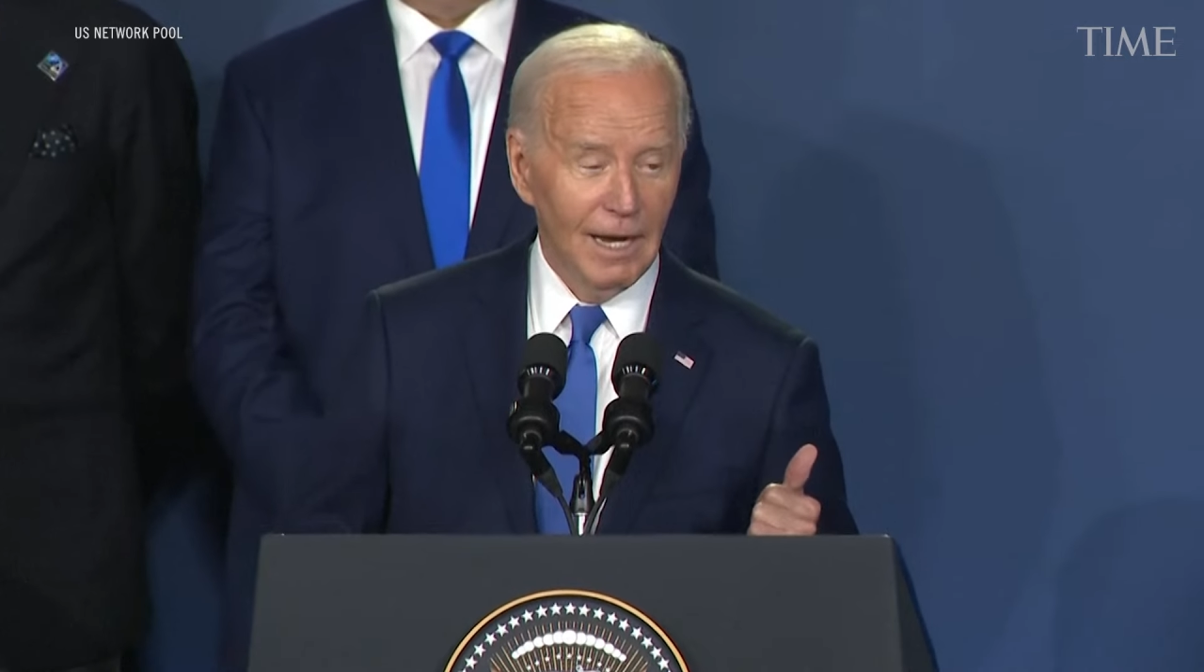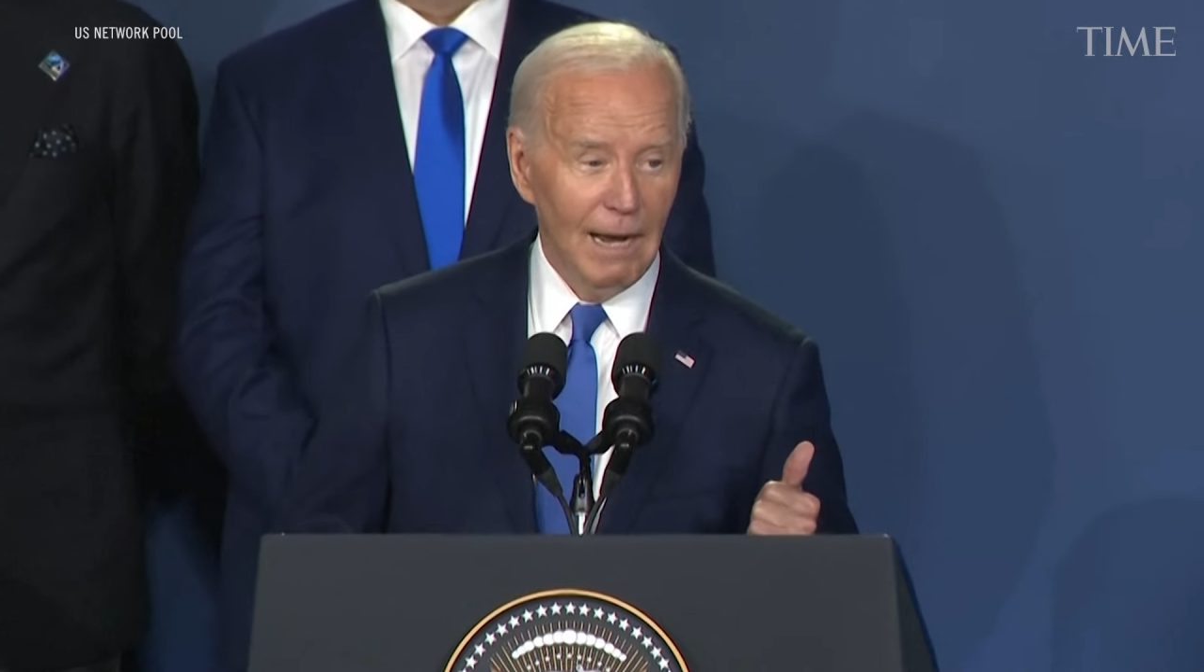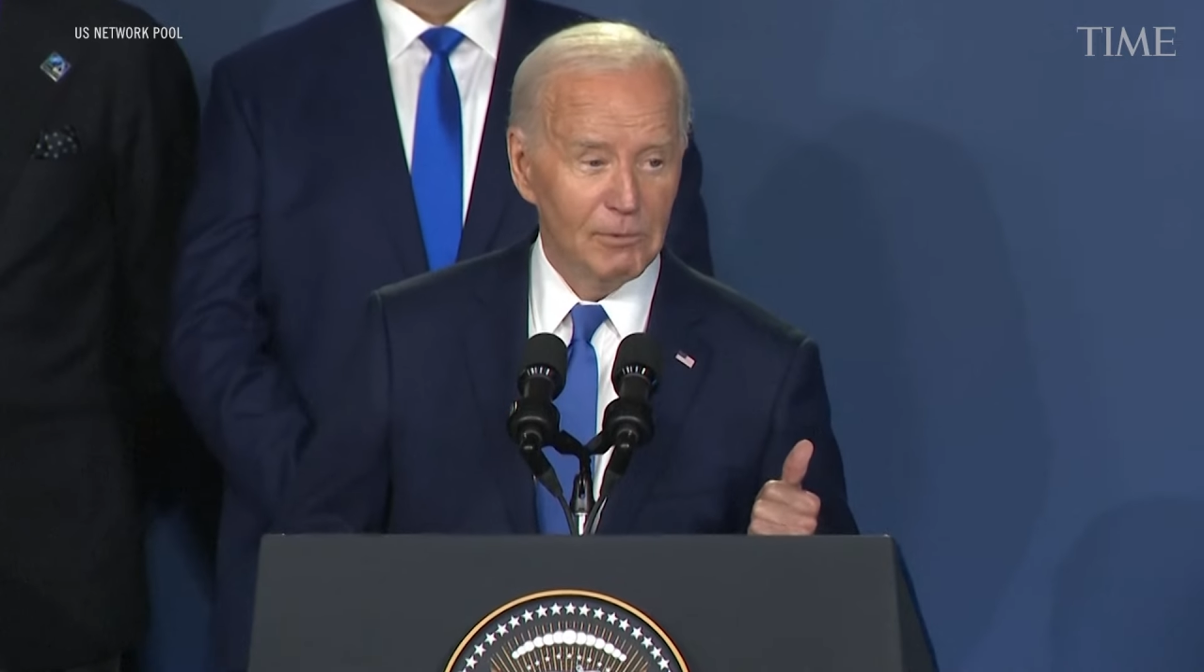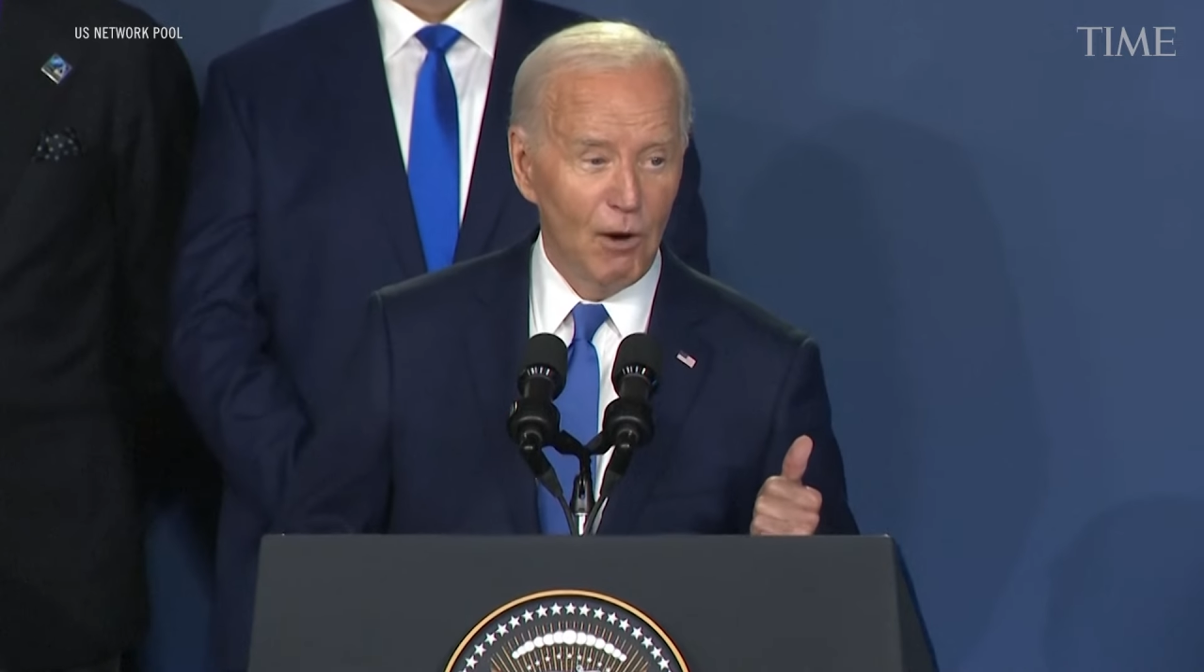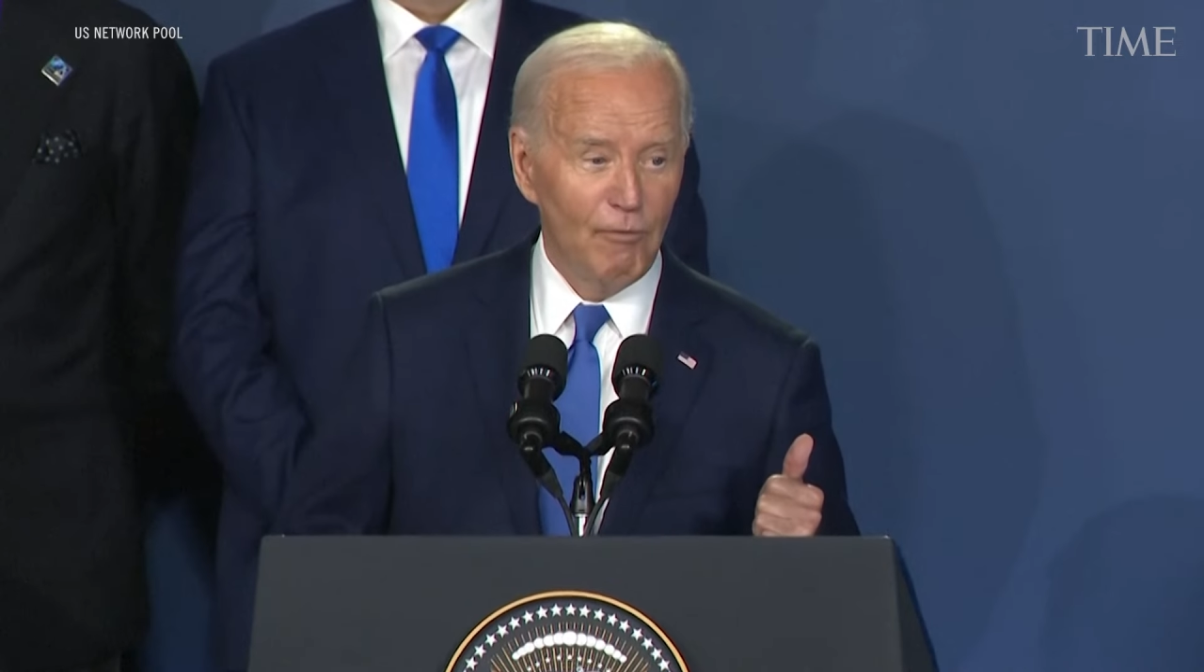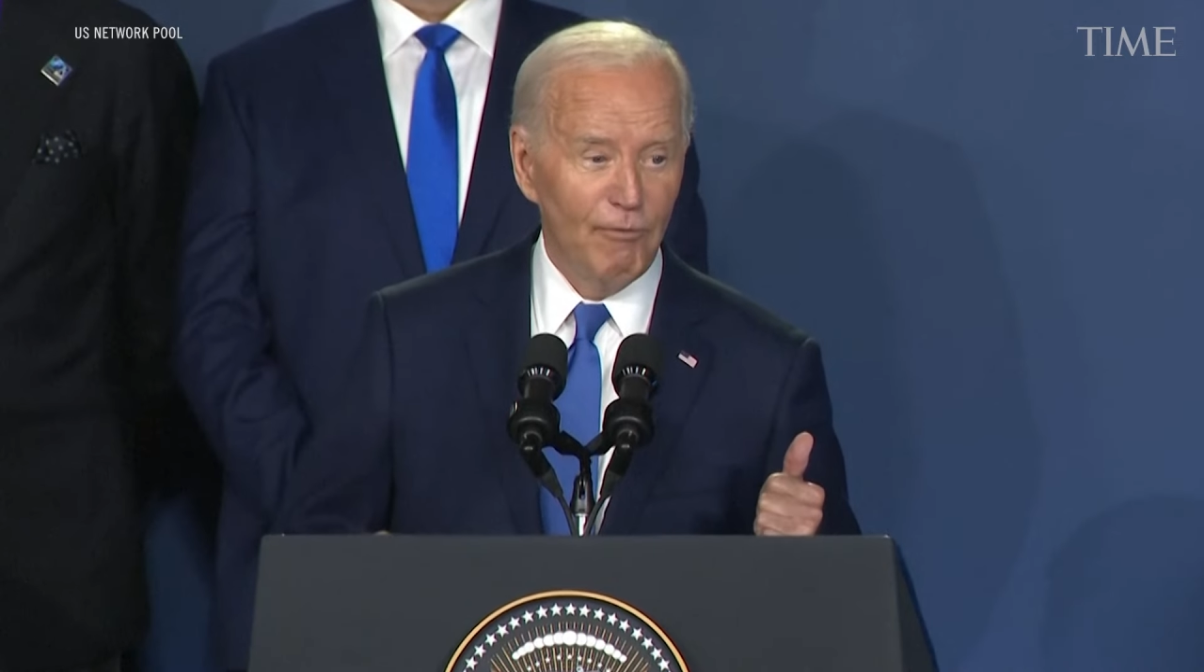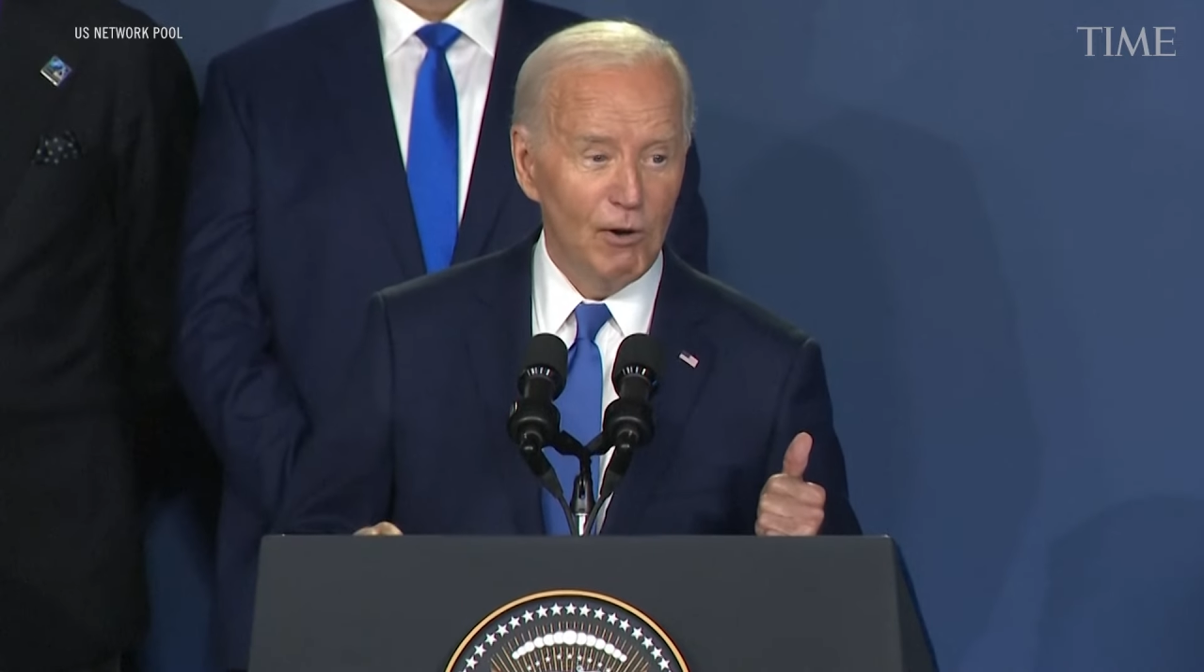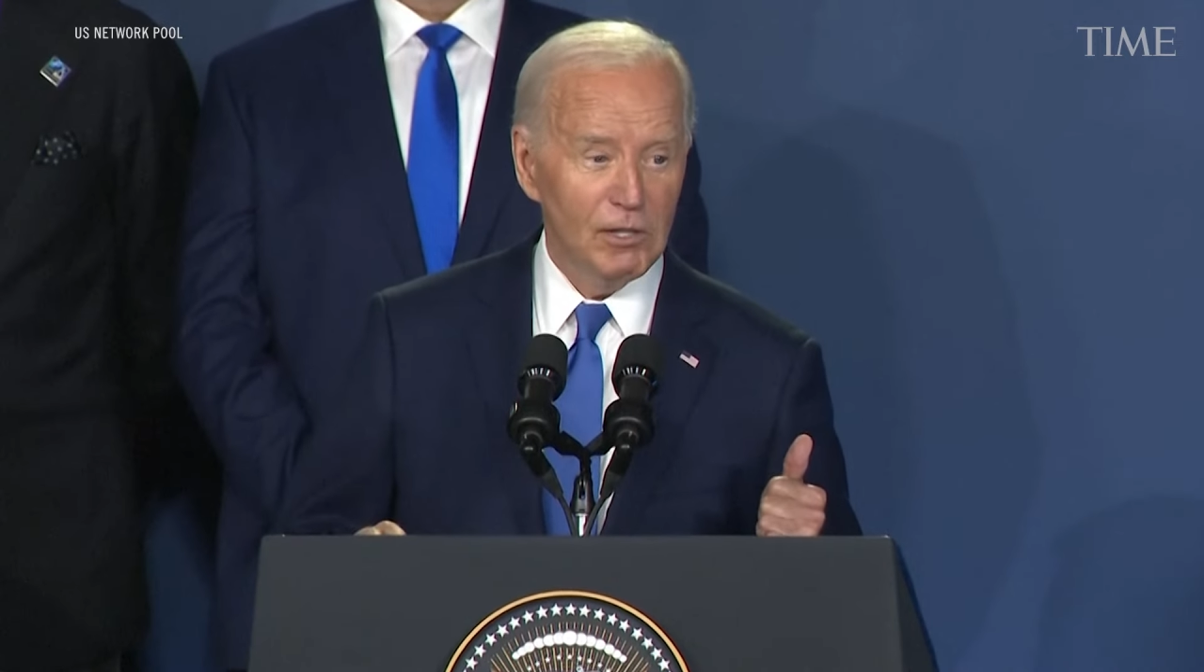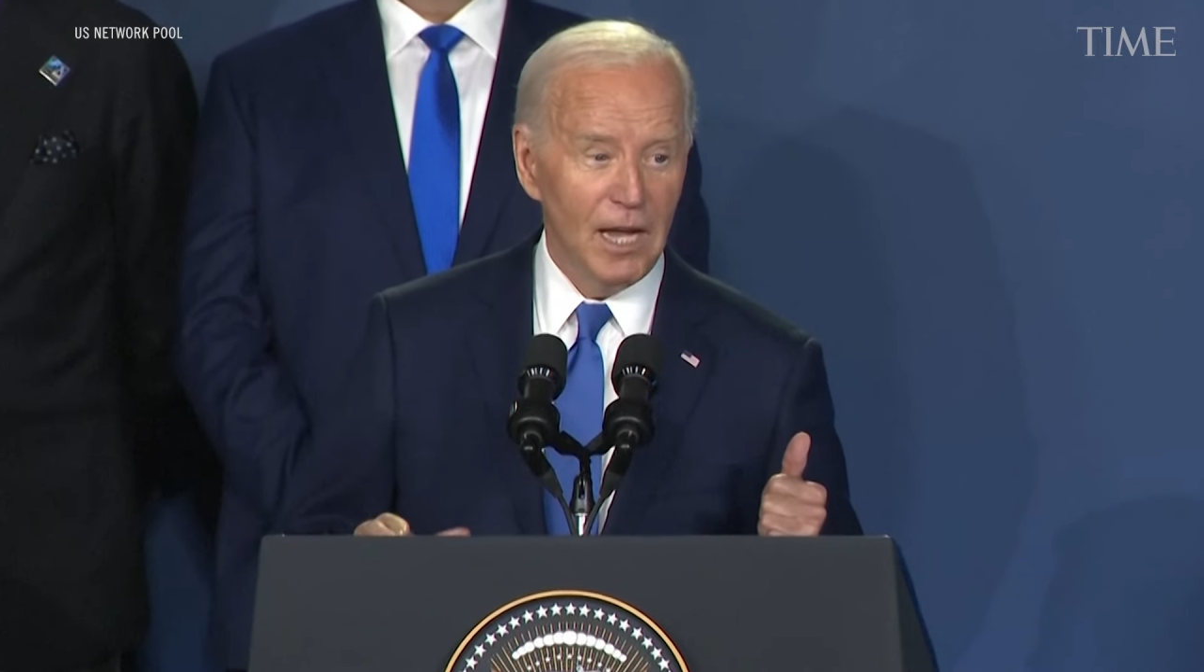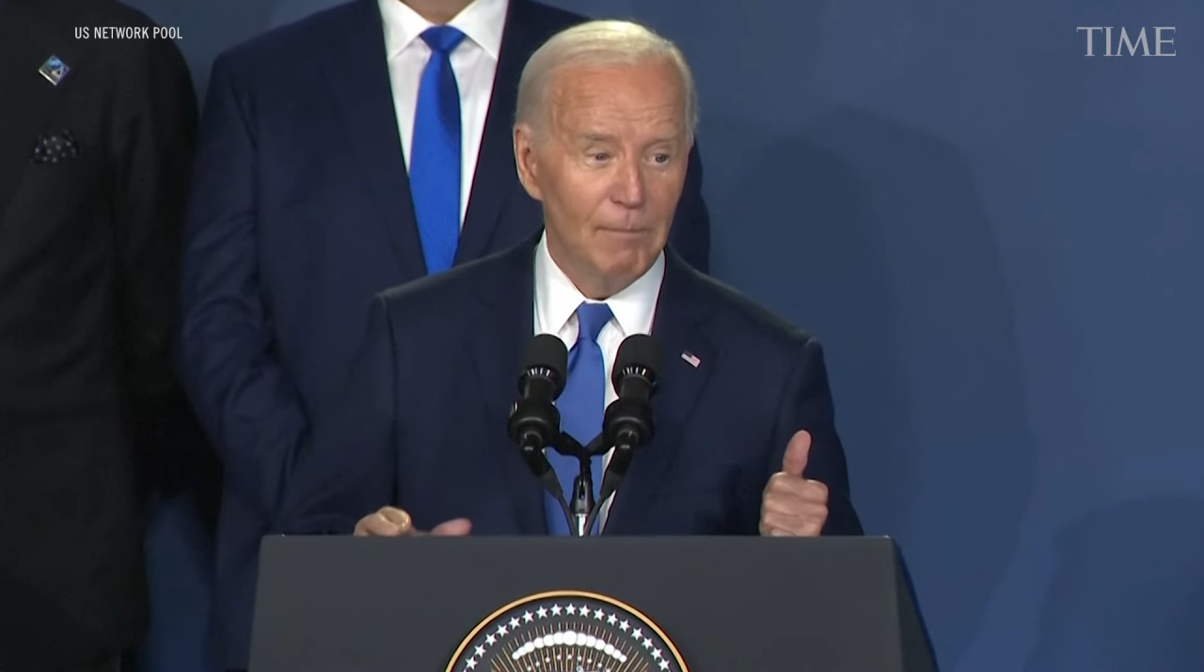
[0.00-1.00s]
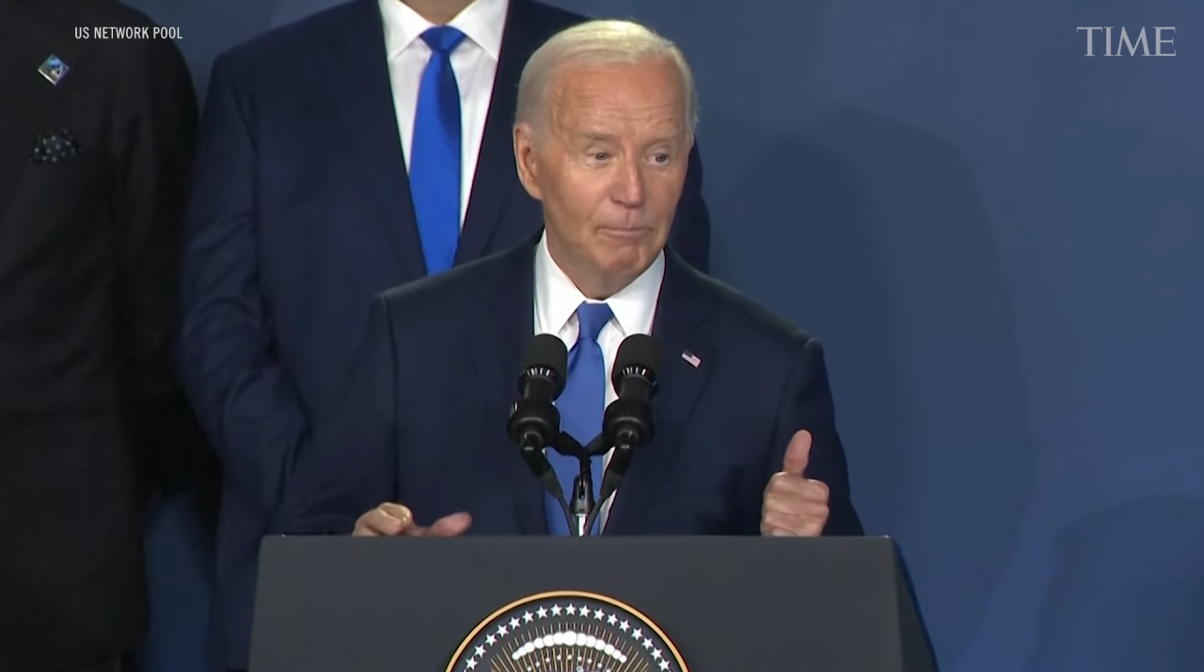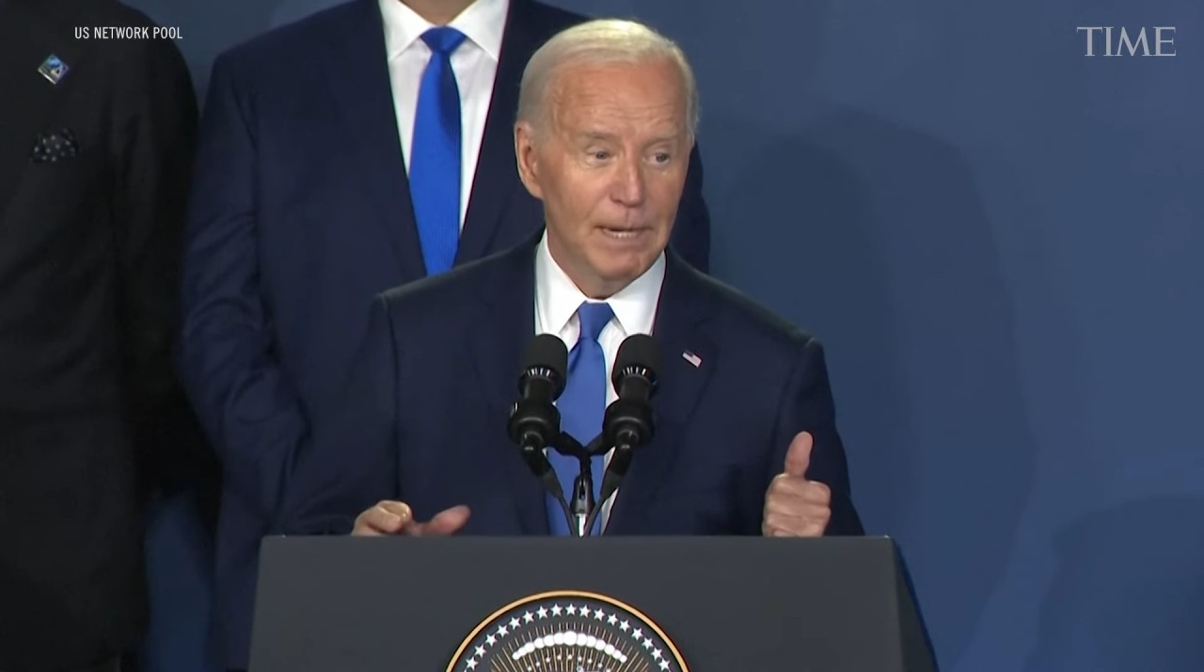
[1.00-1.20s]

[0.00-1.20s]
I'm so focused on